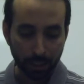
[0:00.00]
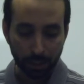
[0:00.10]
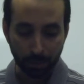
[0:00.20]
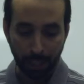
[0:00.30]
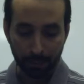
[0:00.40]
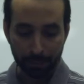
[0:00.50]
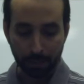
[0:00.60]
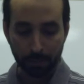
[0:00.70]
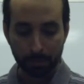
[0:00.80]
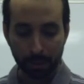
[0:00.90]
you have
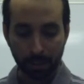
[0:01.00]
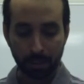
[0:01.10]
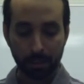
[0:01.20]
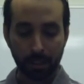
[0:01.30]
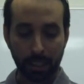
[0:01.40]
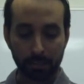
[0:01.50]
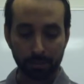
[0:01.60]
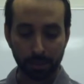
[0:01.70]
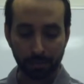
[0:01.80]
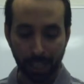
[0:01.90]
a
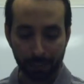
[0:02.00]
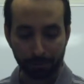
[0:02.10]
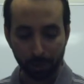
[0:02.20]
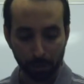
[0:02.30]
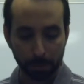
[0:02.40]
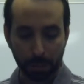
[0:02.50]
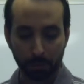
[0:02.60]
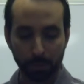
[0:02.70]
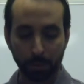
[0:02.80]
handful of adverbials,